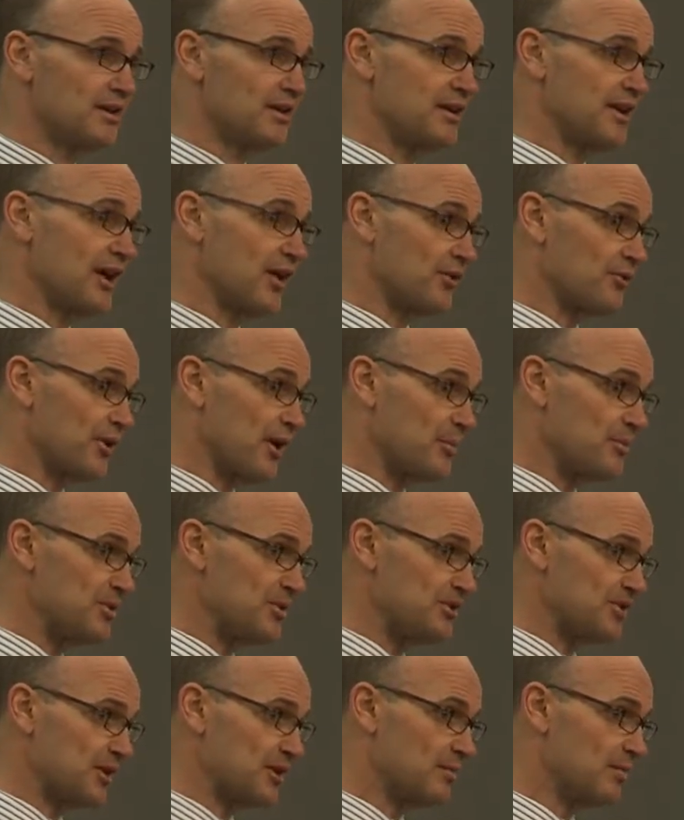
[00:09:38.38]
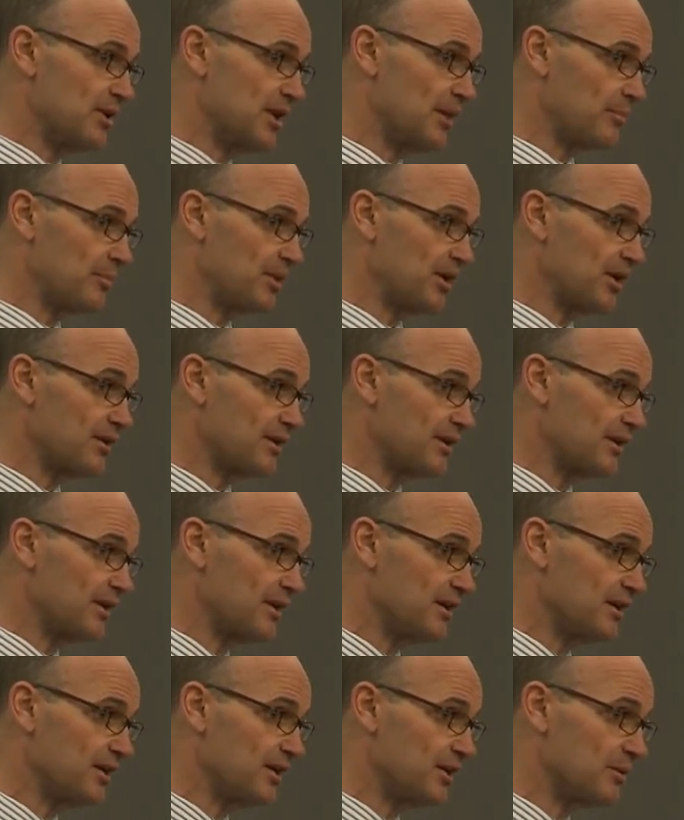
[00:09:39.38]
Kelly Redmond's going to be up here in
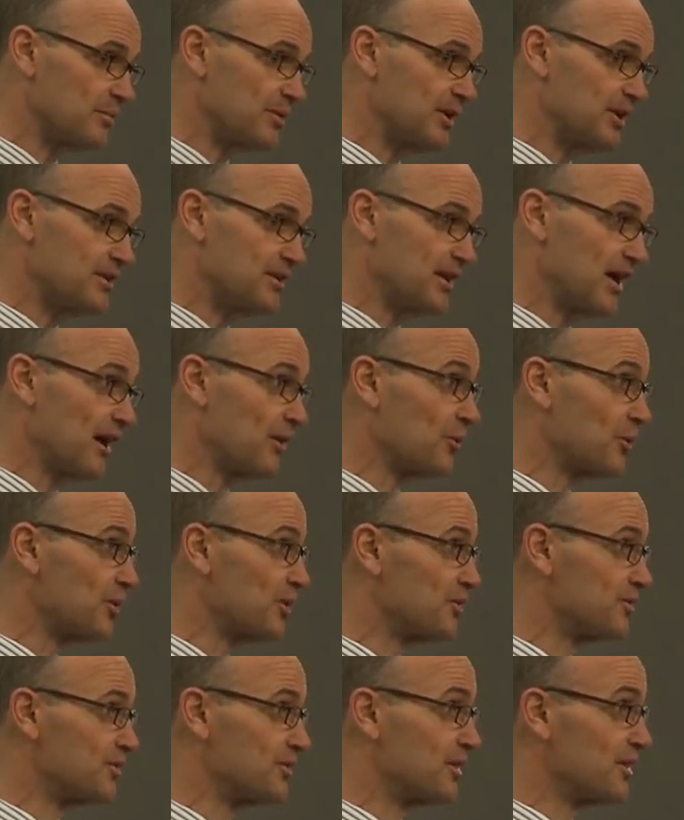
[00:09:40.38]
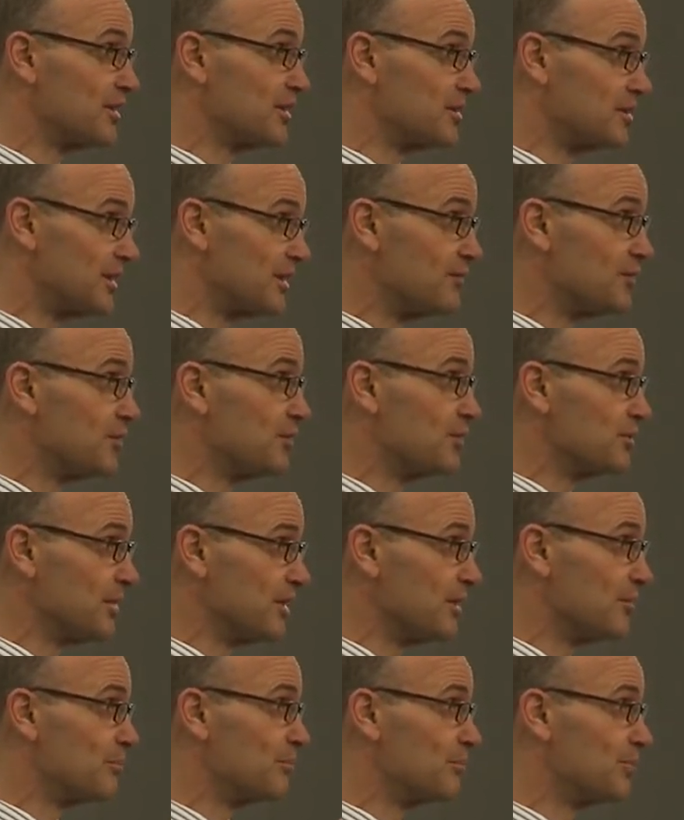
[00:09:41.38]
a little bit. Kelly is going to give you
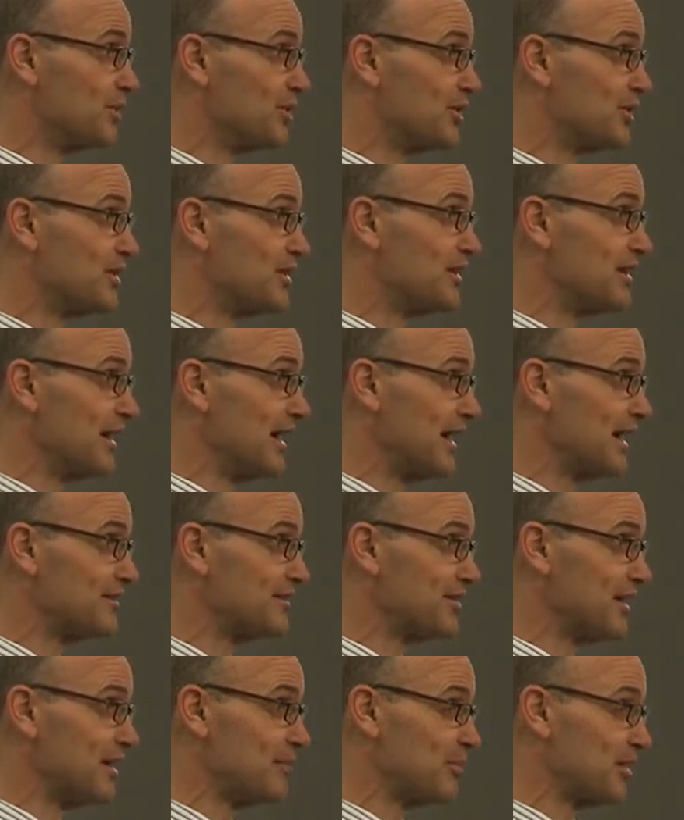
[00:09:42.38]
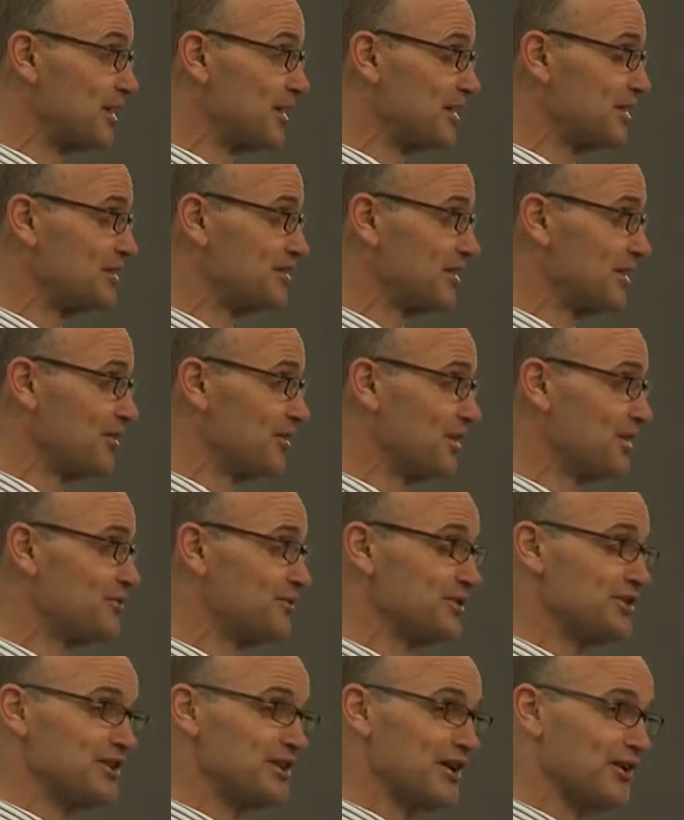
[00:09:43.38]
a good landscape, and I can tell you I've
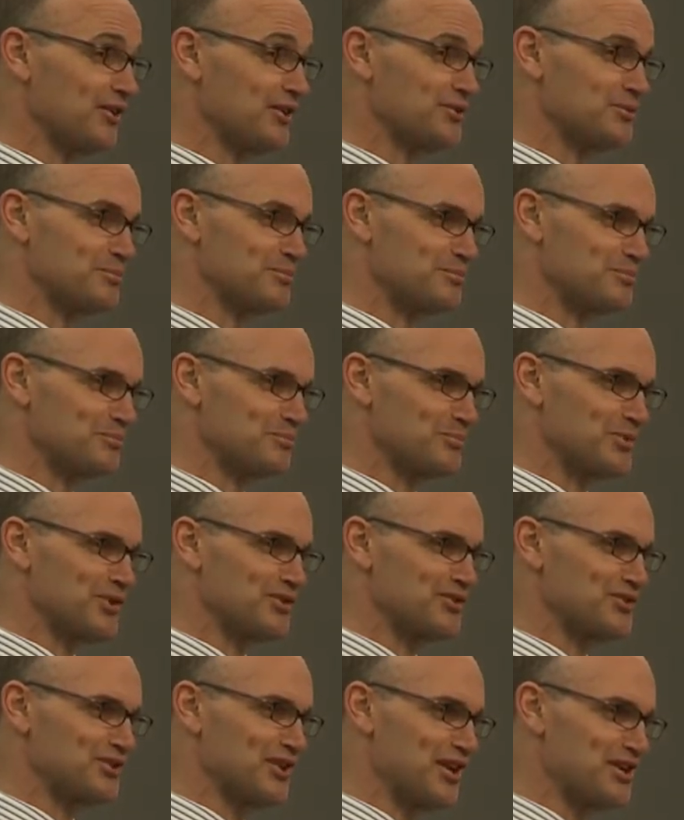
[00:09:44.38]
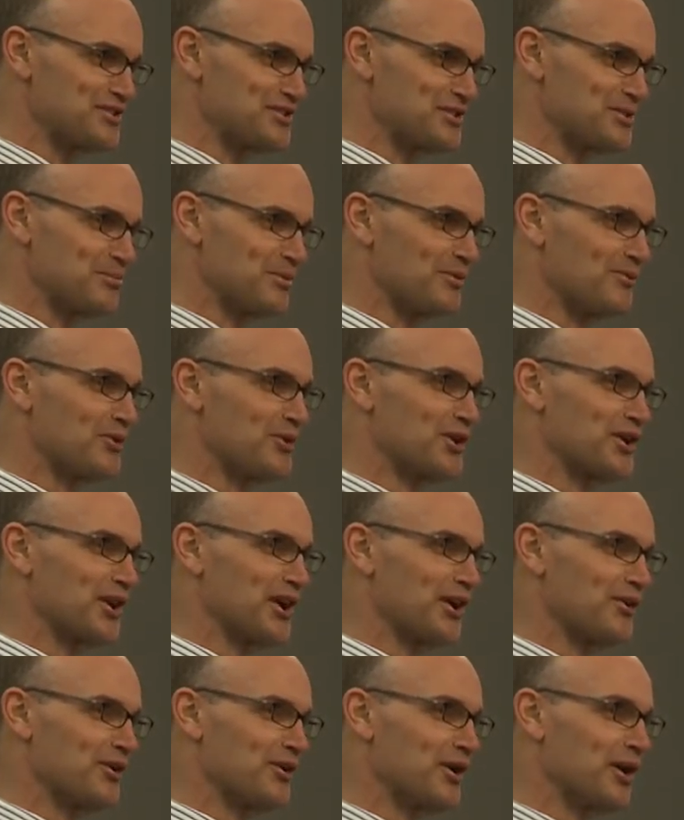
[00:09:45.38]
seen Kelly's presentations before.
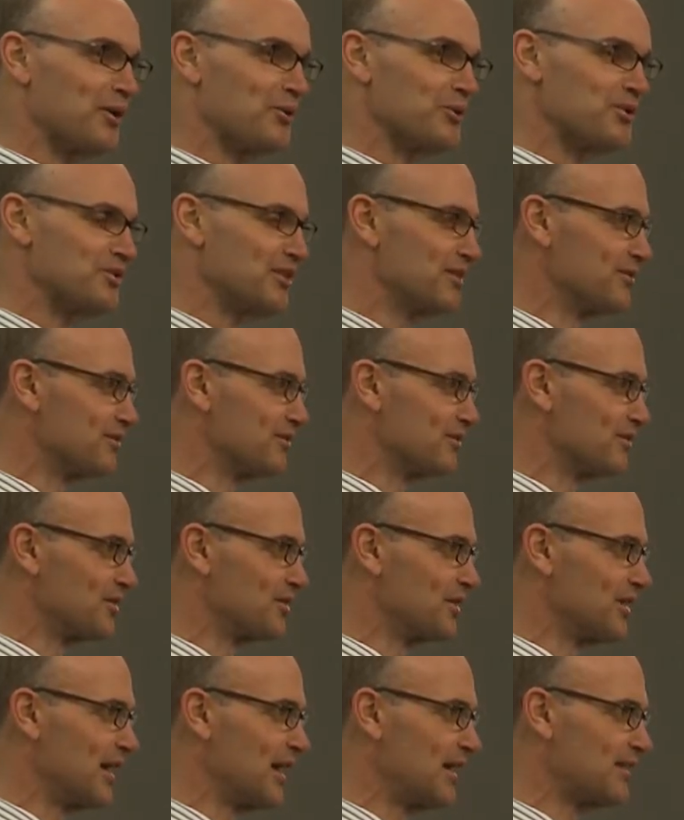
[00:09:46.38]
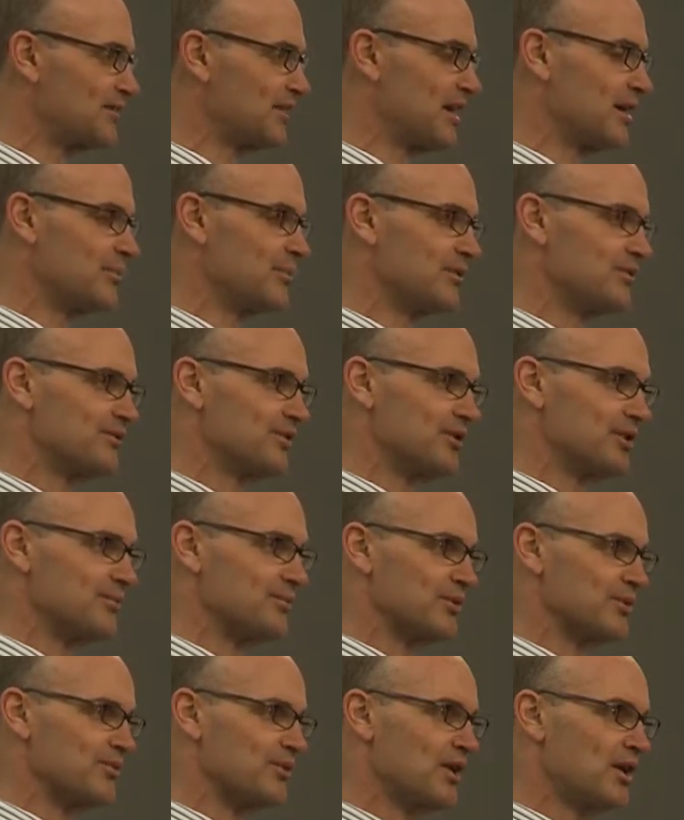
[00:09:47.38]
Kelly always gives us a good landscape of terms
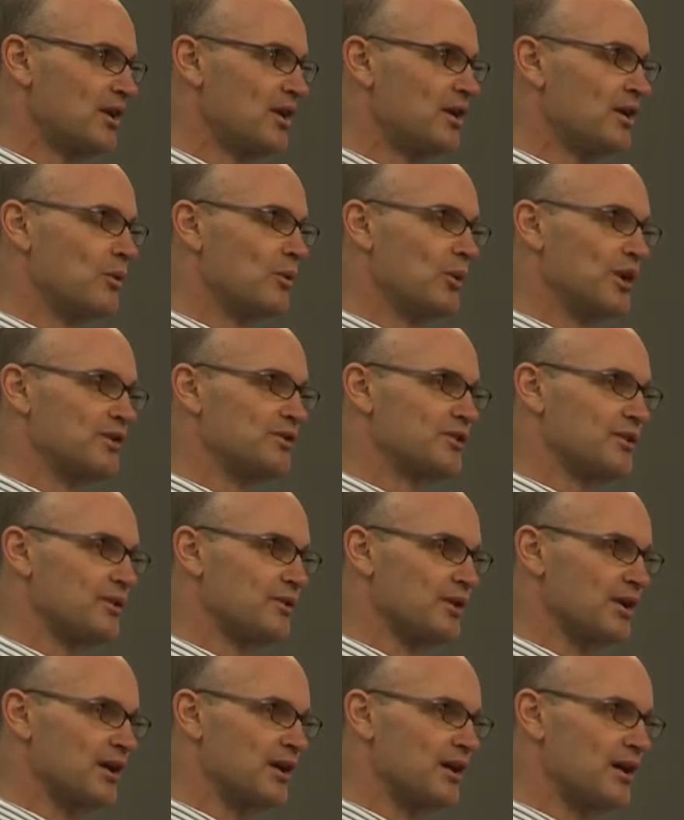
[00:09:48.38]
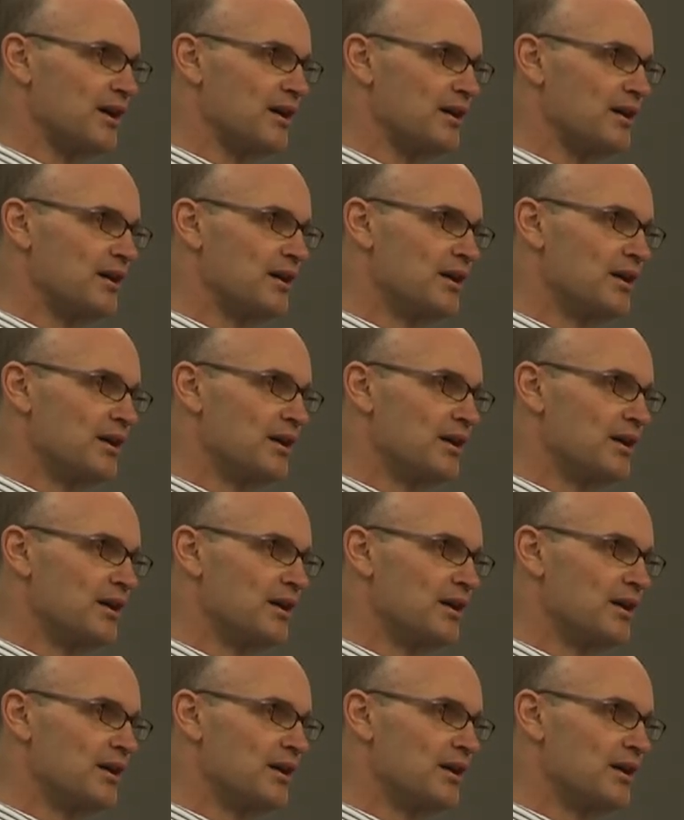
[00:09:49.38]
of what's going on.